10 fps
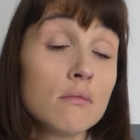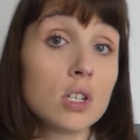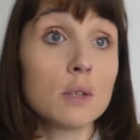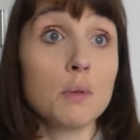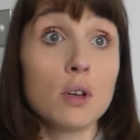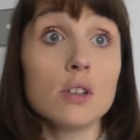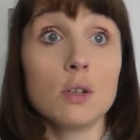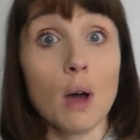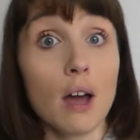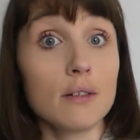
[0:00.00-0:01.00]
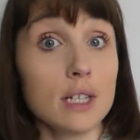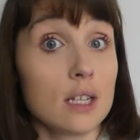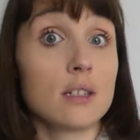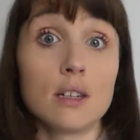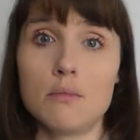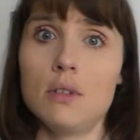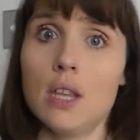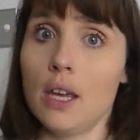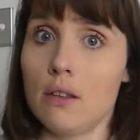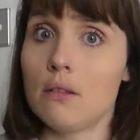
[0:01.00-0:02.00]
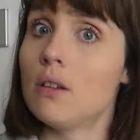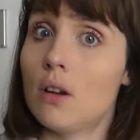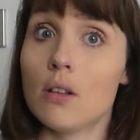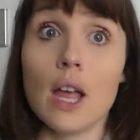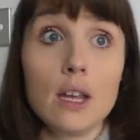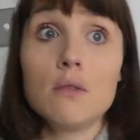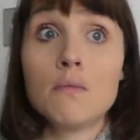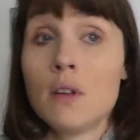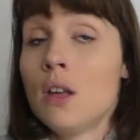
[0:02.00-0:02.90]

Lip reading: Just because you are a dancer doesn't, like, you know, like you,